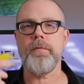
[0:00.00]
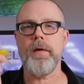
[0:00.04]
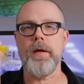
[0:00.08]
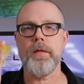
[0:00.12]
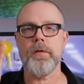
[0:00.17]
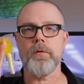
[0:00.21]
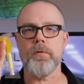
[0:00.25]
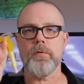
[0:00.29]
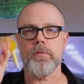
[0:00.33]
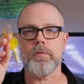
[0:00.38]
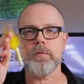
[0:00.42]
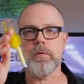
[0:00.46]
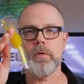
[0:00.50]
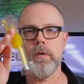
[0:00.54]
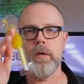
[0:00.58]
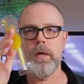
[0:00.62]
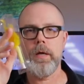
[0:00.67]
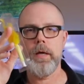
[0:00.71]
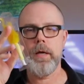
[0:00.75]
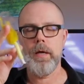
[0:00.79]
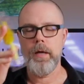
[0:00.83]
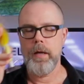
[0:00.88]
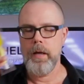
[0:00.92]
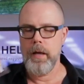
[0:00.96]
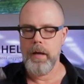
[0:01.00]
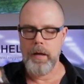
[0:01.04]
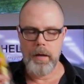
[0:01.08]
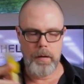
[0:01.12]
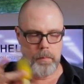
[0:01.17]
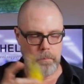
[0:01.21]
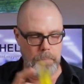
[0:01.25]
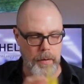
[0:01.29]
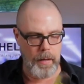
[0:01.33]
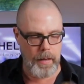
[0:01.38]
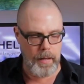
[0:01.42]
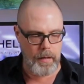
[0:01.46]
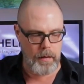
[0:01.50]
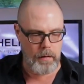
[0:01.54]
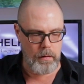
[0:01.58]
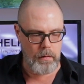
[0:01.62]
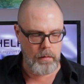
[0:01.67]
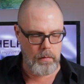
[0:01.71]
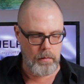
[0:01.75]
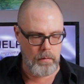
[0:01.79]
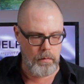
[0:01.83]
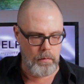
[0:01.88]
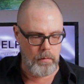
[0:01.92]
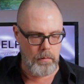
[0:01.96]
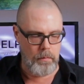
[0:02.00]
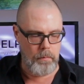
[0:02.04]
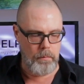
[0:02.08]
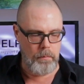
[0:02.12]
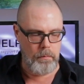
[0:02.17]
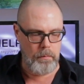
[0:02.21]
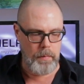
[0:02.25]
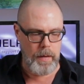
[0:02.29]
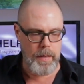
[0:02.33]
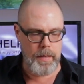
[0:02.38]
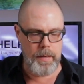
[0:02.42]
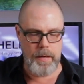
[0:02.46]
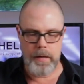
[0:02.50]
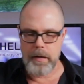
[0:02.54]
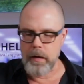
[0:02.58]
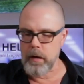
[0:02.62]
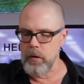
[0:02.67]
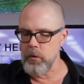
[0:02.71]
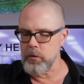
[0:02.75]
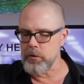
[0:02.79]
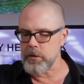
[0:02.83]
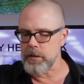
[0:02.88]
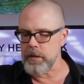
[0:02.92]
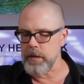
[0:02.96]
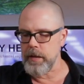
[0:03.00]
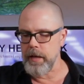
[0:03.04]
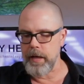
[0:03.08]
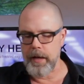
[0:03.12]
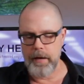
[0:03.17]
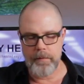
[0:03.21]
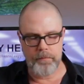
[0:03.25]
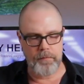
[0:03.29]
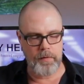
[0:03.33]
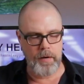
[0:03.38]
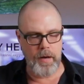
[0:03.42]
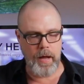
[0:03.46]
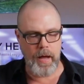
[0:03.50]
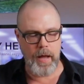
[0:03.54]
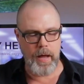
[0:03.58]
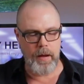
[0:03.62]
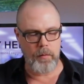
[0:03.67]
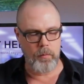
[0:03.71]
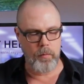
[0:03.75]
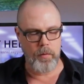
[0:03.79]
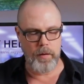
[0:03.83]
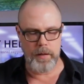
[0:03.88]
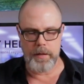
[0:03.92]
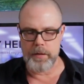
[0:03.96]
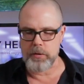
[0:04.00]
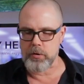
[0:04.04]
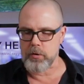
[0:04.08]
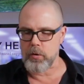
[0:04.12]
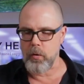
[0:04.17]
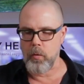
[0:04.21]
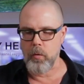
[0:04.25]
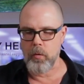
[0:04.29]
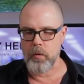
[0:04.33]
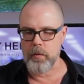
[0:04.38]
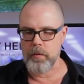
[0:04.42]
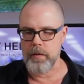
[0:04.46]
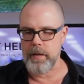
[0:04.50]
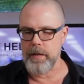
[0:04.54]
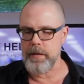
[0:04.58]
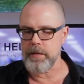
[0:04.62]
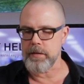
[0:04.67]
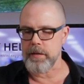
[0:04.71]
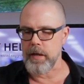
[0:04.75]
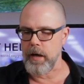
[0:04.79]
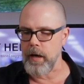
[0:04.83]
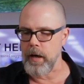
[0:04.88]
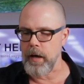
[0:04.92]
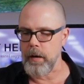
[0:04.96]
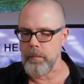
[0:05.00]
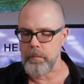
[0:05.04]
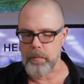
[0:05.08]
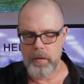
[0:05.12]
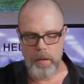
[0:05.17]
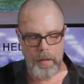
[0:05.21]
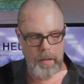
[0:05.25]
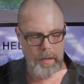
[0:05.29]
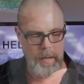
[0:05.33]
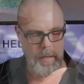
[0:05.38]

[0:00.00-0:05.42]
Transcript: feathers. But Mina and Lucy have not really torn these up.